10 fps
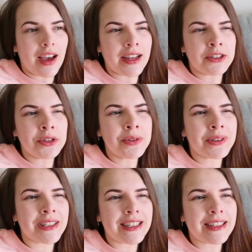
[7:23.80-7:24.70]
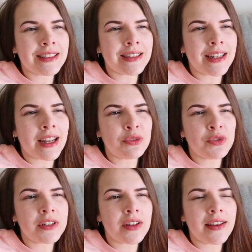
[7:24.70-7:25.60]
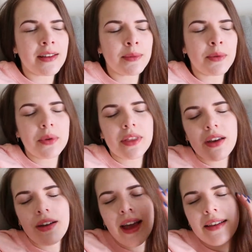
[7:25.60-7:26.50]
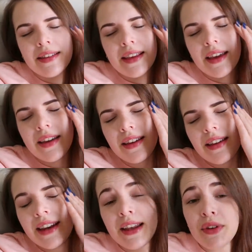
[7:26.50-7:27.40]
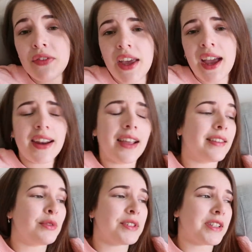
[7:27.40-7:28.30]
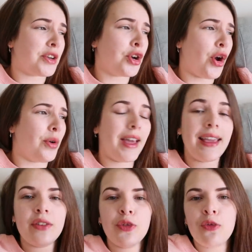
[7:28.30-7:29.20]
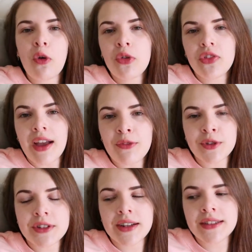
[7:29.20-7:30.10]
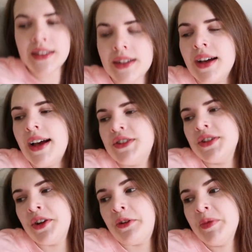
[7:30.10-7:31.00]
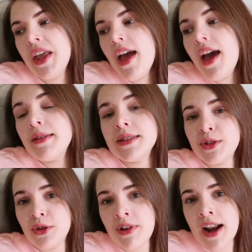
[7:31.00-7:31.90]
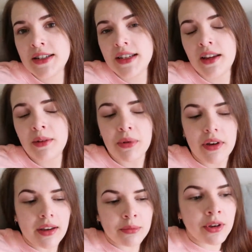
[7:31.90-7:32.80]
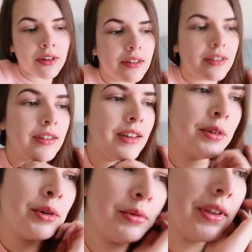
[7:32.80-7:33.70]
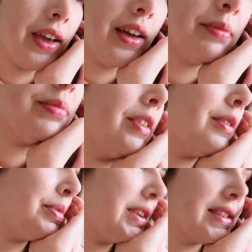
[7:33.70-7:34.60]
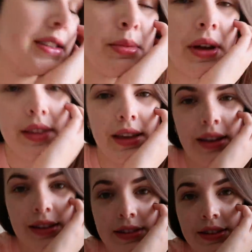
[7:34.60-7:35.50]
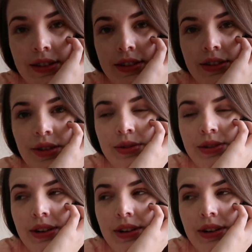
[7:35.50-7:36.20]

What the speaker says: and use it as an advertisement without asking. And even if they had asked, I would have said no. Like, it's false advertising. Oh, I don't know. I'm gonna stop ranting, but I'm not pleased about that. It's just so